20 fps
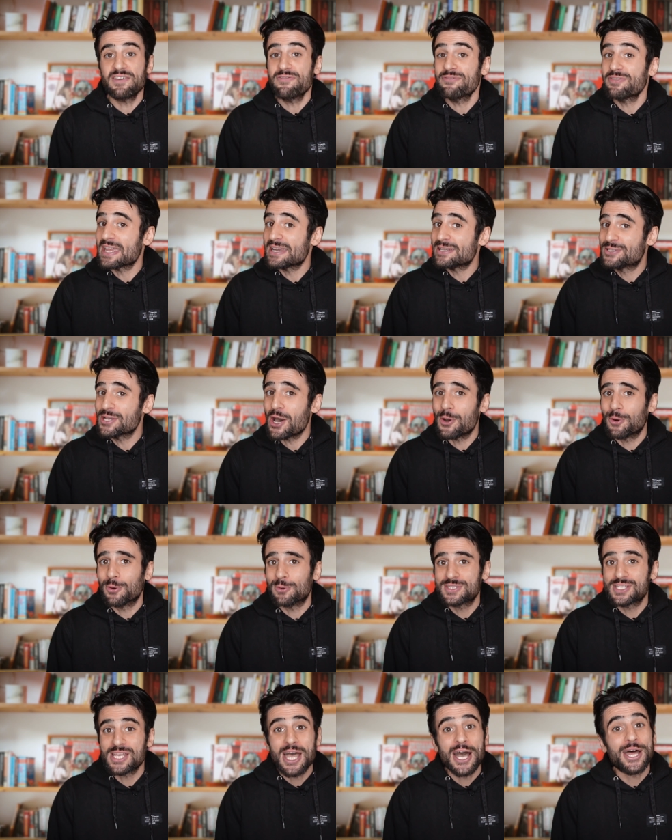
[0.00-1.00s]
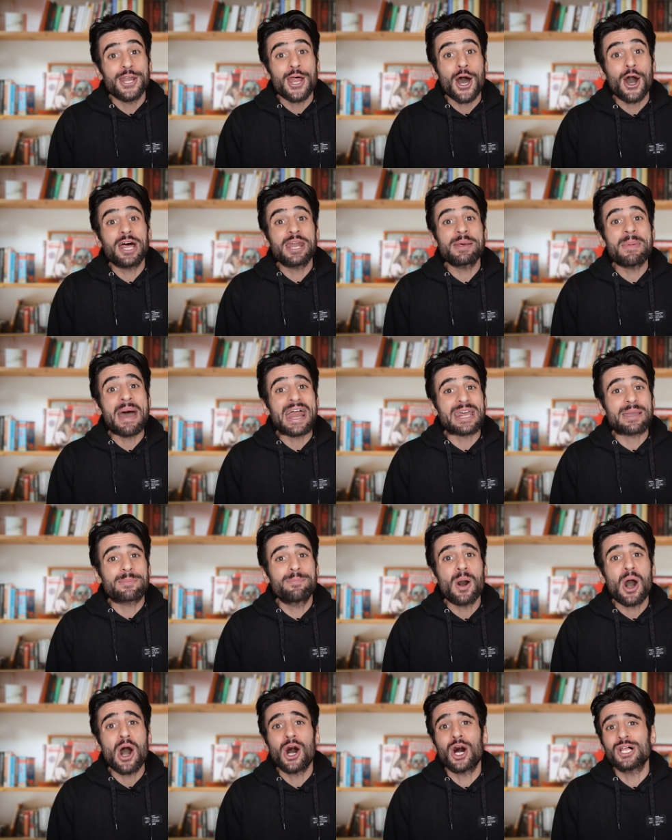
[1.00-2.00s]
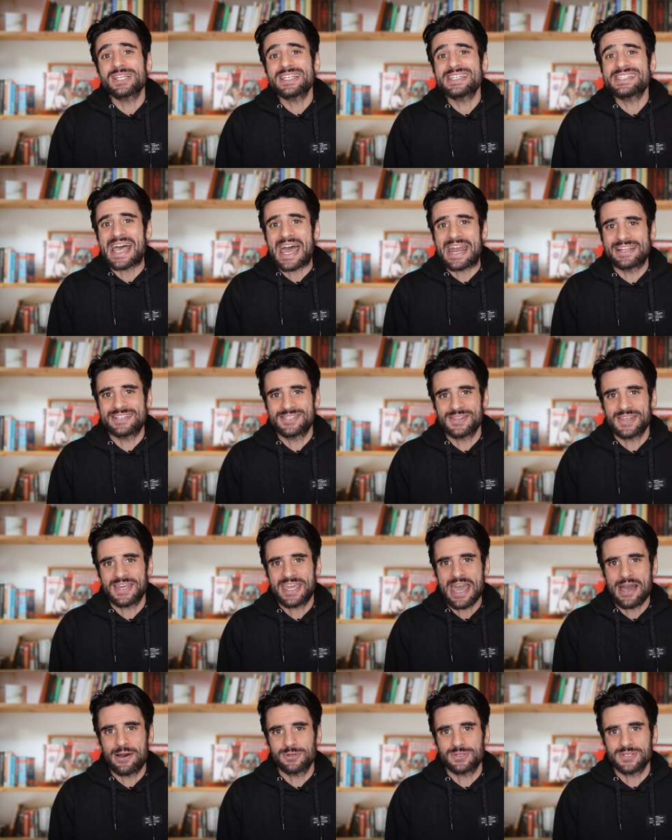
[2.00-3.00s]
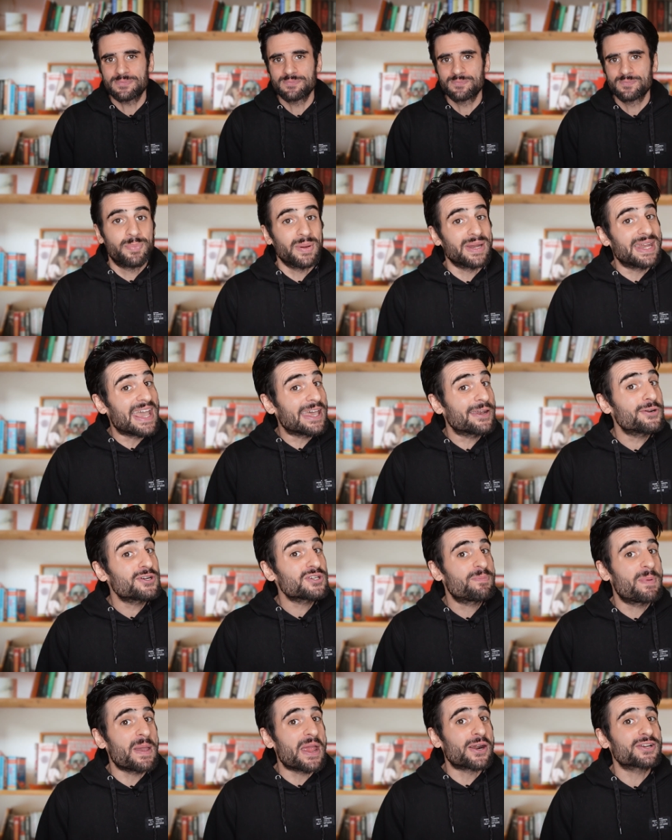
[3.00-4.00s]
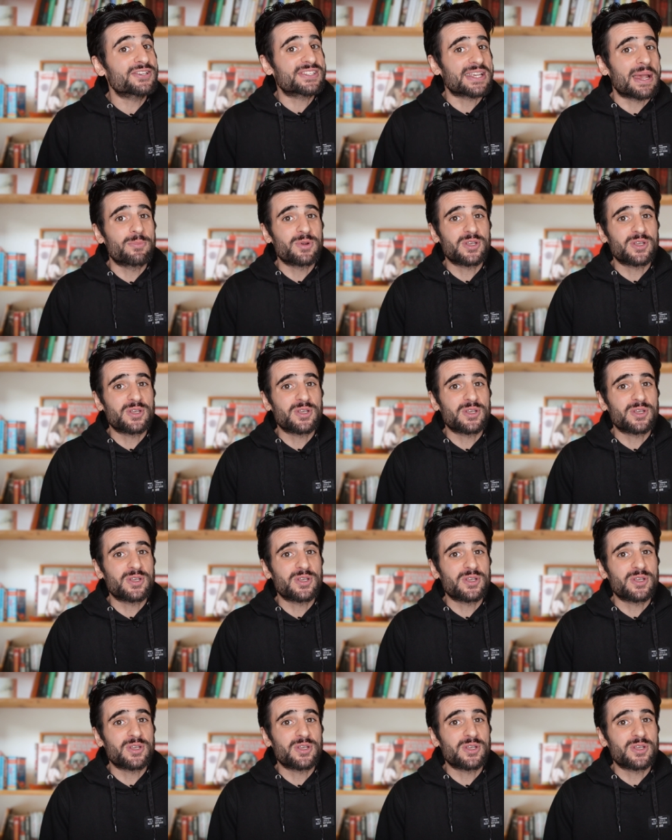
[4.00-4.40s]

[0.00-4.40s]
If they don't, an automatic ball is added to the count. But hitters bear some